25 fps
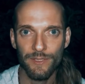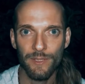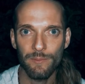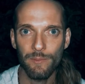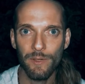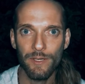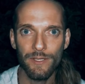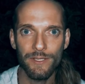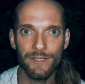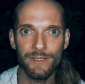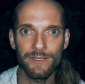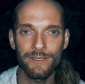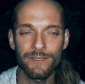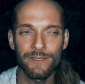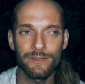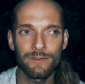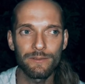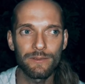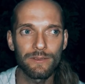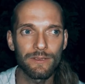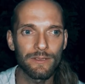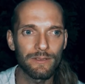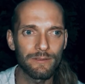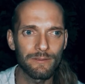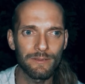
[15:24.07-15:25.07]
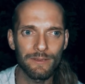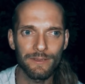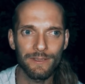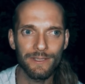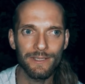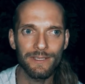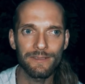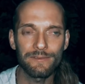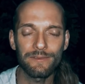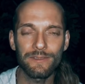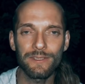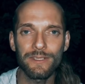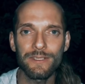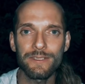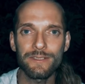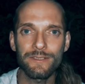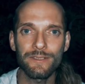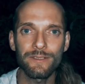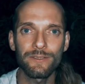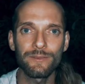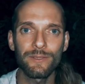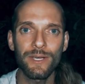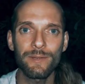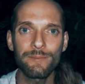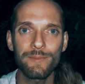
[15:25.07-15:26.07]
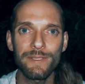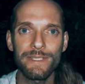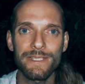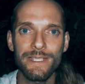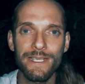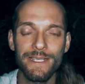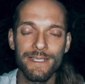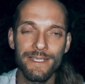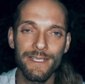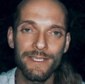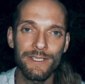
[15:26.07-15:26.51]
your body and you go, oh yeah, of course, got no appetite.